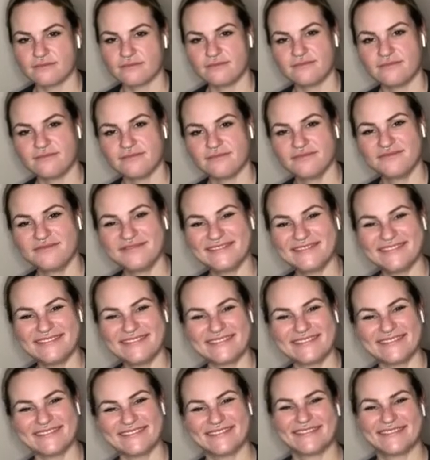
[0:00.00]

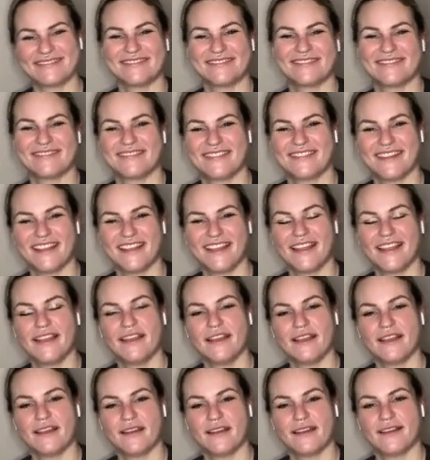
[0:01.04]

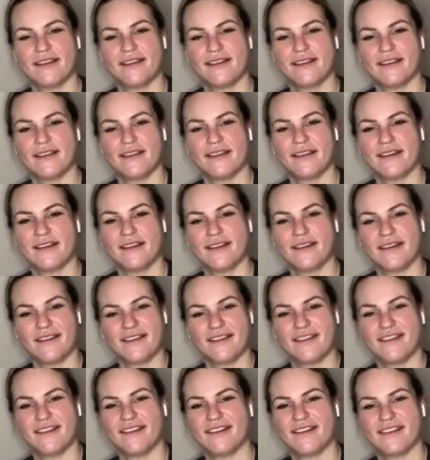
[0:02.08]

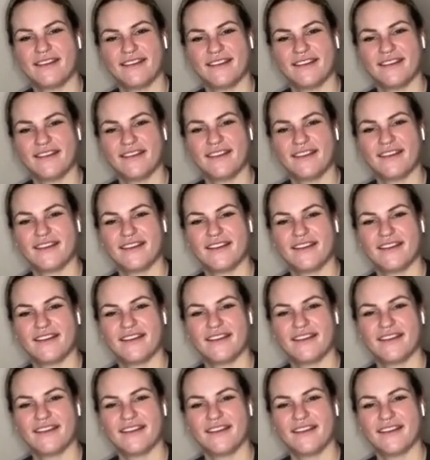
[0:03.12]

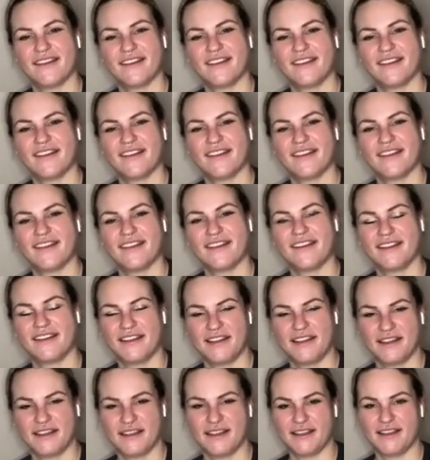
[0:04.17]

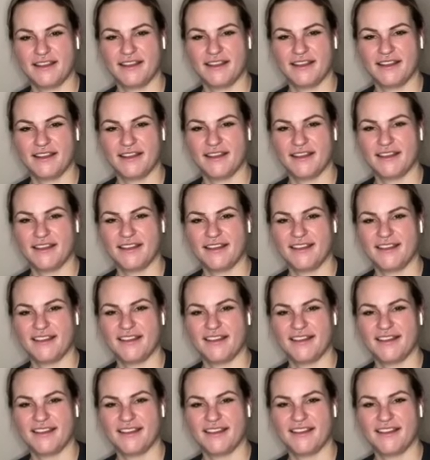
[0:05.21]

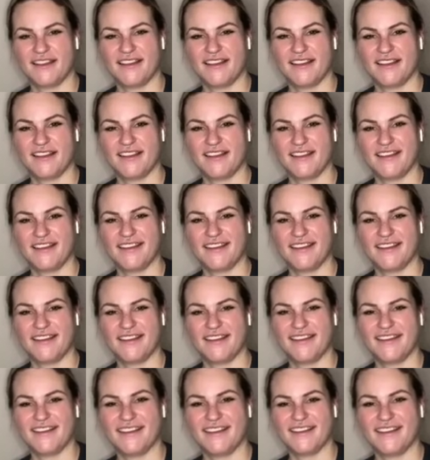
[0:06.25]

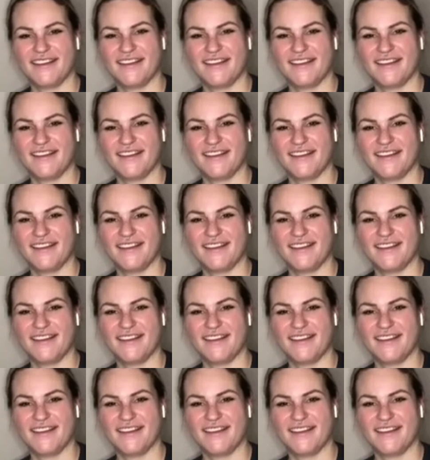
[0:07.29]
The person shown says nothing.